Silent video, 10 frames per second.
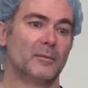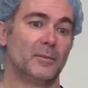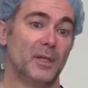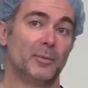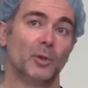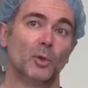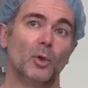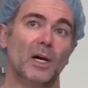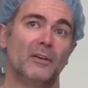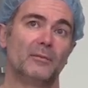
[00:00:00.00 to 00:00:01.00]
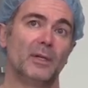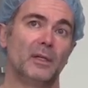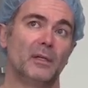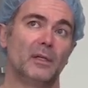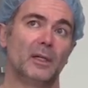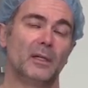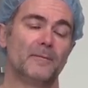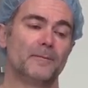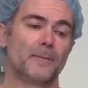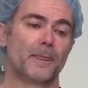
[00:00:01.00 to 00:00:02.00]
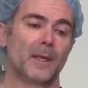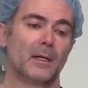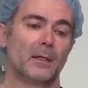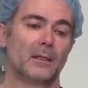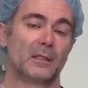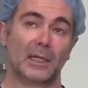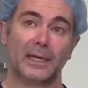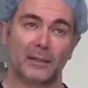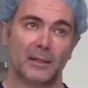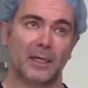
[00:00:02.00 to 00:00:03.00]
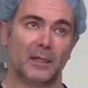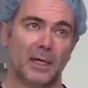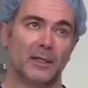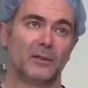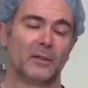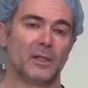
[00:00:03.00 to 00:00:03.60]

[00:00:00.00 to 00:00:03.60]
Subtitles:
people who have been slayed that night.